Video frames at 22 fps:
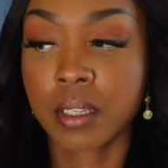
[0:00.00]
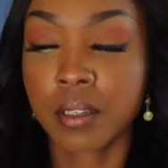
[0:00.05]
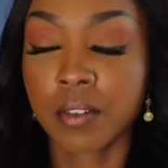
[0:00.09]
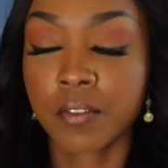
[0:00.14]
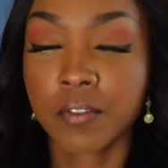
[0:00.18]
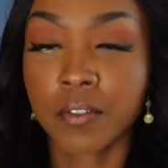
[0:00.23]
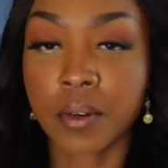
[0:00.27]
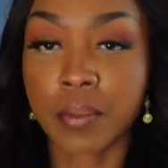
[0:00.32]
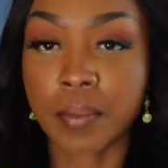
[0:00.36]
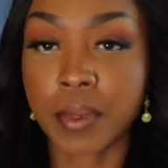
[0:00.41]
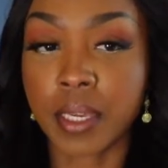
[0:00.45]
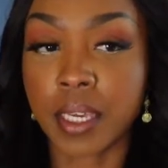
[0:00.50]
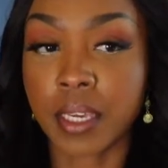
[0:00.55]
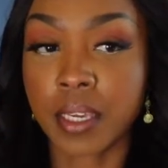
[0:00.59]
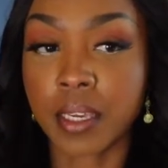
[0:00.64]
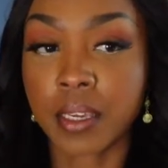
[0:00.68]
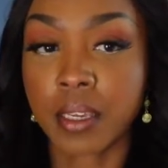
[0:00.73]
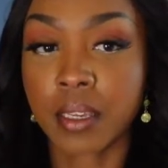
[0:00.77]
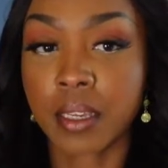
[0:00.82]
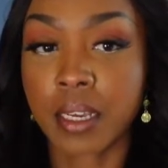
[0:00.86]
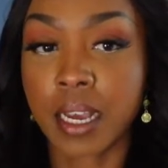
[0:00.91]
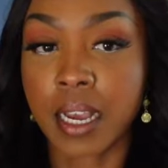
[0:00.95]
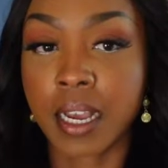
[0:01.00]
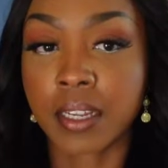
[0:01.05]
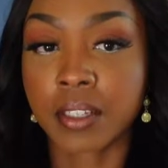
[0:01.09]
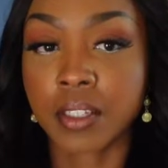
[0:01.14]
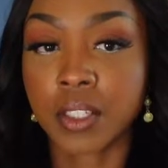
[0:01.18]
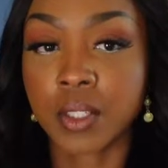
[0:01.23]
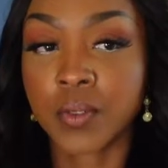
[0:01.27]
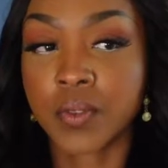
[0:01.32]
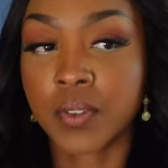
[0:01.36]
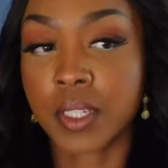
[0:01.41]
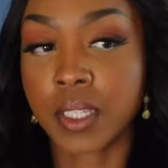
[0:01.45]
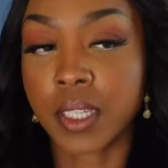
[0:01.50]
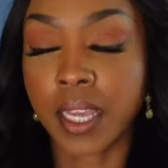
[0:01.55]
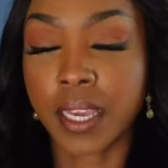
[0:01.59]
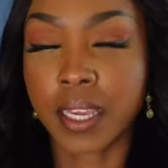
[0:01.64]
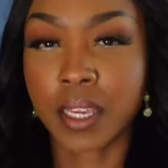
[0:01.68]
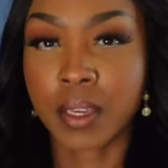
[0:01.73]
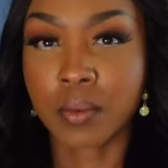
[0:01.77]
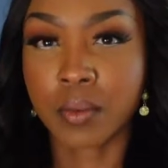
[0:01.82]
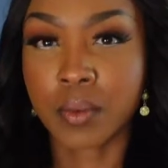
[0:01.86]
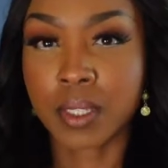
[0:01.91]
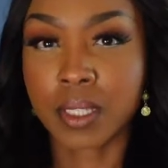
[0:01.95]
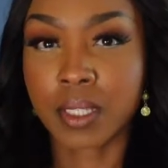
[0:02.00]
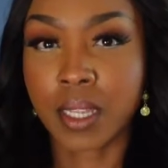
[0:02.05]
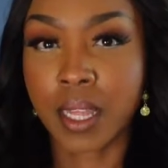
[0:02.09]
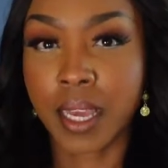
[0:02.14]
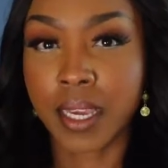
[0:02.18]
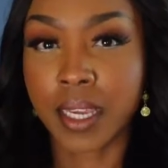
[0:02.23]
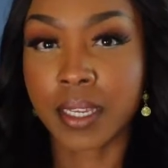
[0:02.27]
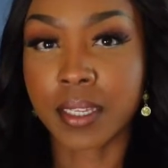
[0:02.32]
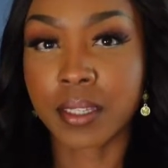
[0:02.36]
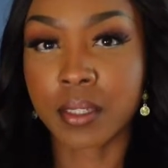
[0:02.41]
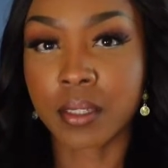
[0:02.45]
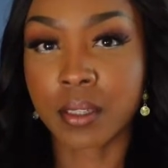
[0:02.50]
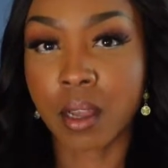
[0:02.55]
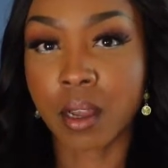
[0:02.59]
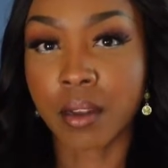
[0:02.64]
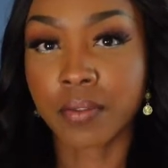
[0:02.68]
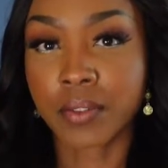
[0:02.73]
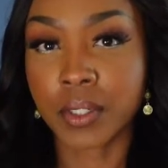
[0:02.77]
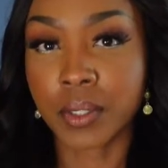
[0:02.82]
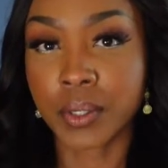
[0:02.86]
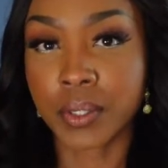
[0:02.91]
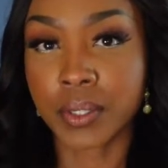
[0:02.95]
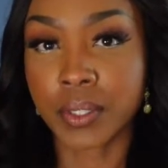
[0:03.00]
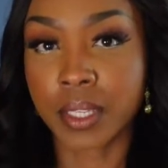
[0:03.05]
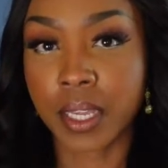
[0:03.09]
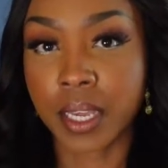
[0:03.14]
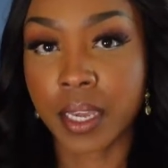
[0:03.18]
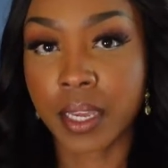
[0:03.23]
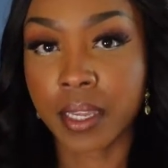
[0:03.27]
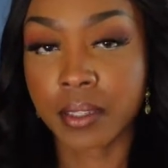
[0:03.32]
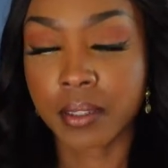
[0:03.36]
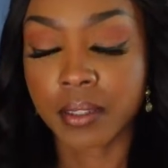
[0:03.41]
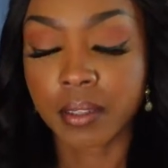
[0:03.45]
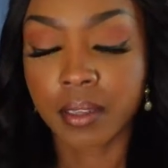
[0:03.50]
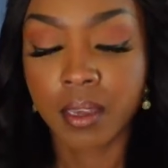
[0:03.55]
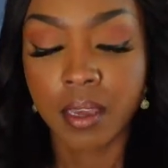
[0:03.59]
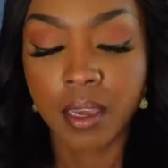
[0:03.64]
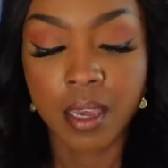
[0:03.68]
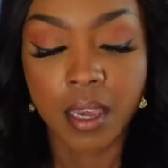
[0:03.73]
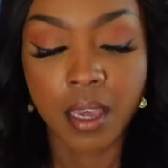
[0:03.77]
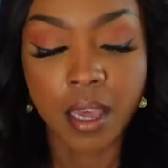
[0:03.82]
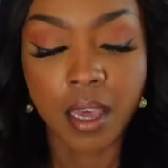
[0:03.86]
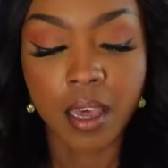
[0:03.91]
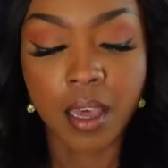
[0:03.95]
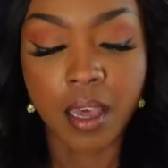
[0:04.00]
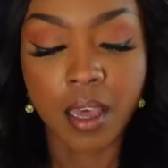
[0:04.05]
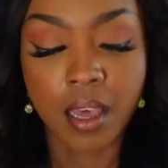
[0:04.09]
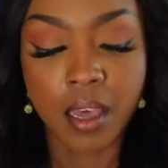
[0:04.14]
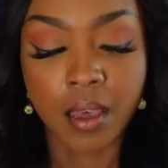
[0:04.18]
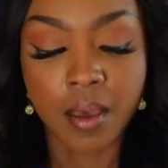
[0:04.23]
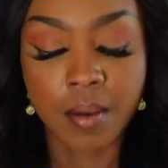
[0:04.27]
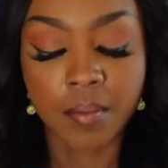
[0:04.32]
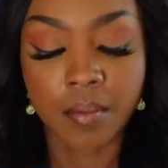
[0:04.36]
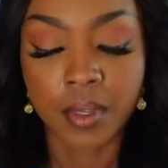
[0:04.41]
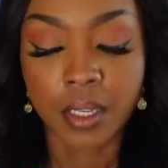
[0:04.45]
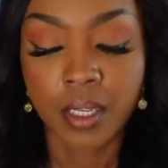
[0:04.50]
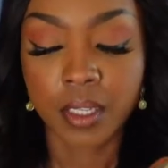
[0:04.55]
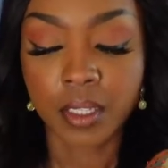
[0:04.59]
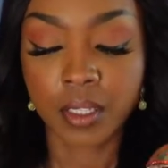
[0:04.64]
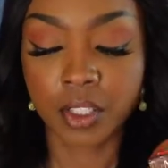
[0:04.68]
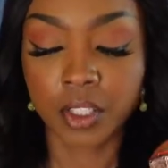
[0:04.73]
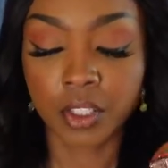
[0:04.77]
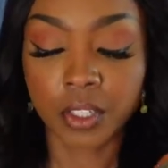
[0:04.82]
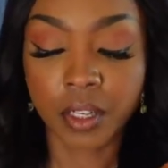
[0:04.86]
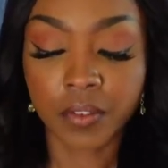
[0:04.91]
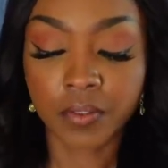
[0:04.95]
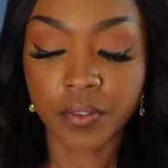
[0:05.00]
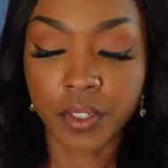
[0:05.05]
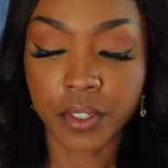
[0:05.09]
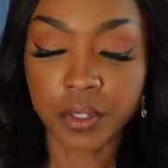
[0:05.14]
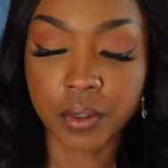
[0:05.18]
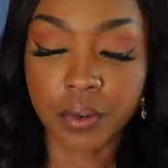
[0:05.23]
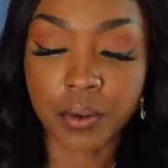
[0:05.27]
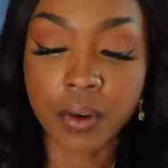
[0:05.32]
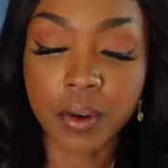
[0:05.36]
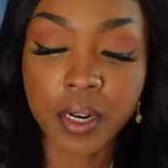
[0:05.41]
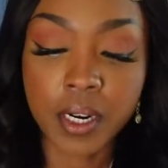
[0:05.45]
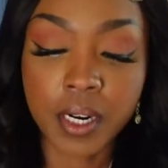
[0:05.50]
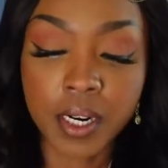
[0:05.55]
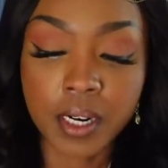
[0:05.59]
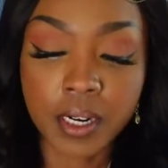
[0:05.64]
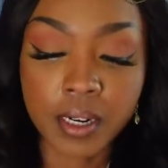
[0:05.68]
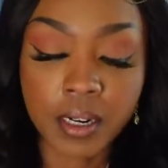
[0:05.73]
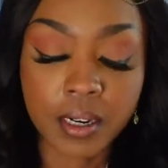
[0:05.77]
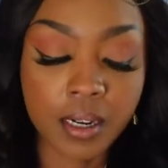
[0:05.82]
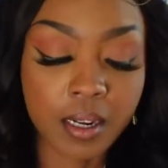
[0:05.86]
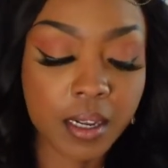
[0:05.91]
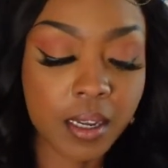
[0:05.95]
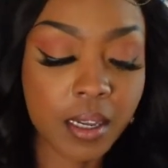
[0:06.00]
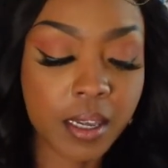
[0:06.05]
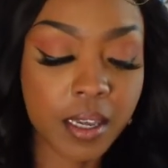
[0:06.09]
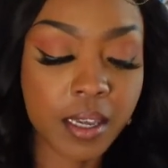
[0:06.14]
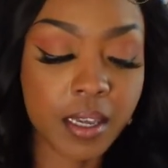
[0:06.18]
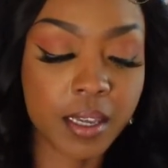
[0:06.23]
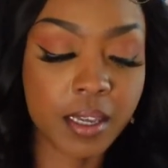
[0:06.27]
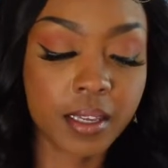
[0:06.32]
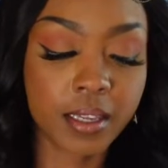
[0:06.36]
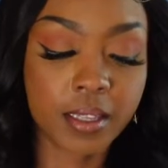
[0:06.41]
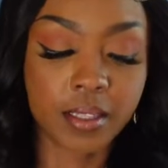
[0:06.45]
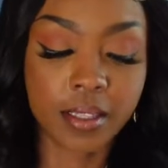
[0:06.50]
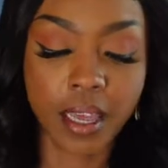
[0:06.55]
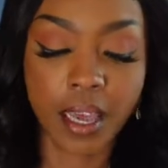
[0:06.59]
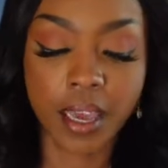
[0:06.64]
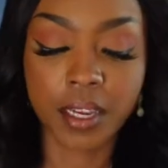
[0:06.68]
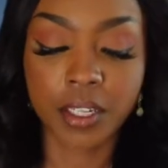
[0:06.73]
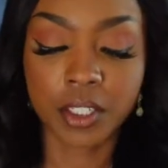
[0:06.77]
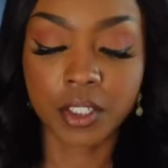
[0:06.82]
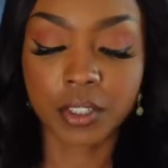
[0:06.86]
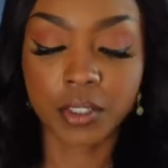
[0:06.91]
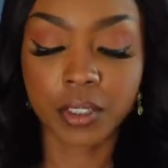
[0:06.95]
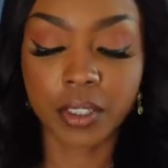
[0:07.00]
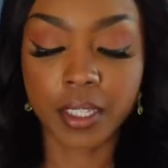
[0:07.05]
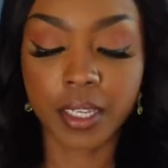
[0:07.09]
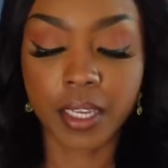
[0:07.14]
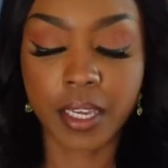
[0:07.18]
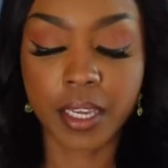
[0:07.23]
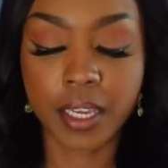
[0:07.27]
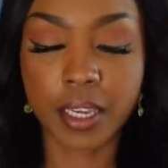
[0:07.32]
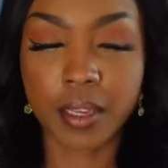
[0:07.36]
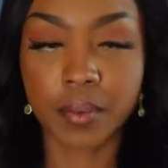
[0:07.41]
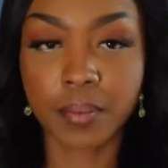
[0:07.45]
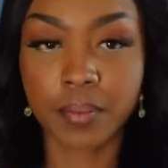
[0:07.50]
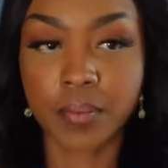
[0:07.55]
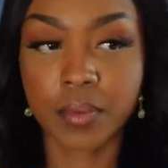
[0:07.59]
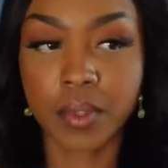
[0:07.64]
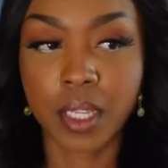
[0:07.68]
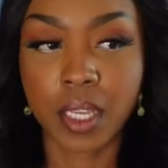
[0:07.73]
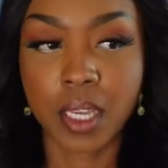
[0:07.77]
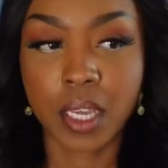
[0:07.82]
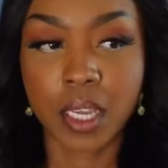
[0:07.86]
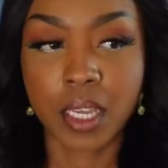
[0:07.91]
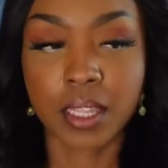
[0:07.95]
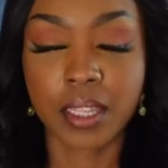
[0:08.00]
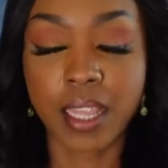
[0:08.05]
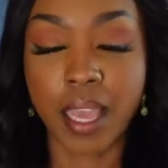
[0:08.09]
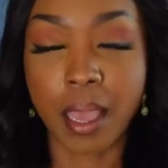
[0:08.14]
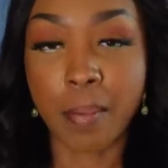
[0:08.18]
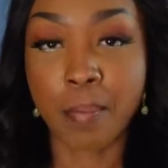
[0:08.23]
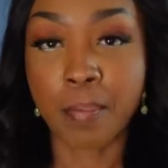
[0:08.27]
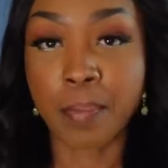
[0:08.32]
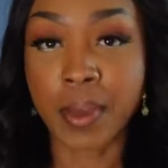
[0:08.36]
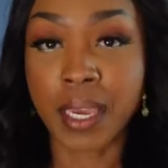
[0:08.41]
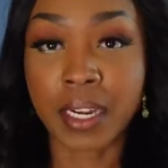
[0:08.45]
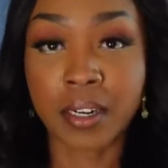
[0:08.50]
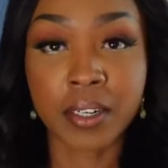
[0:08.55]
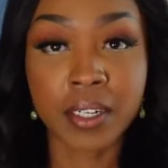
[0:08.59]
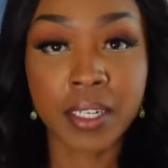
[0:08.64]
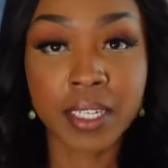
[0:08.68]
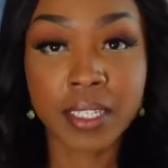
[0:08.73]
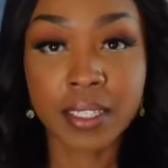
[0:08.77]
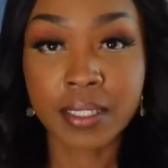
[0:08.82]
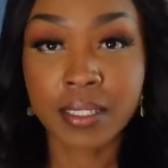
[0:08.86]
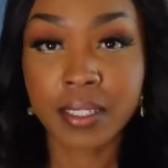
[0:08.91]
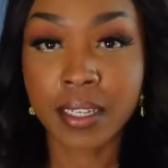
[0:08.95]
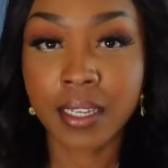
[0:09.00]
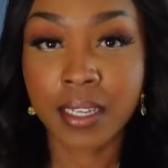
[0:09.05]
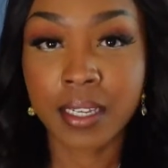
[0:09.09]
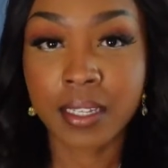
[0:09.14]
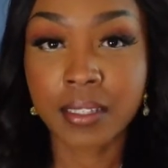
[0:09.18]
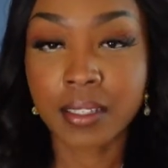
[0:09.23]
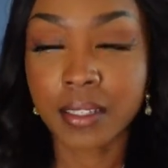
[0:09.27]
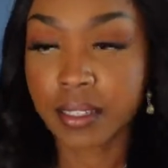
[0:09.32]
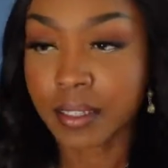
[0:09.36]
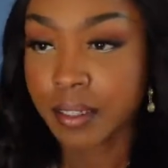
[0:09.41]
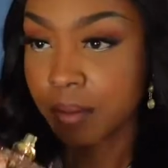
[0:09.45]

for me, I just felt like it was like a softer scent. Um, Chauvador is actually that berry scent.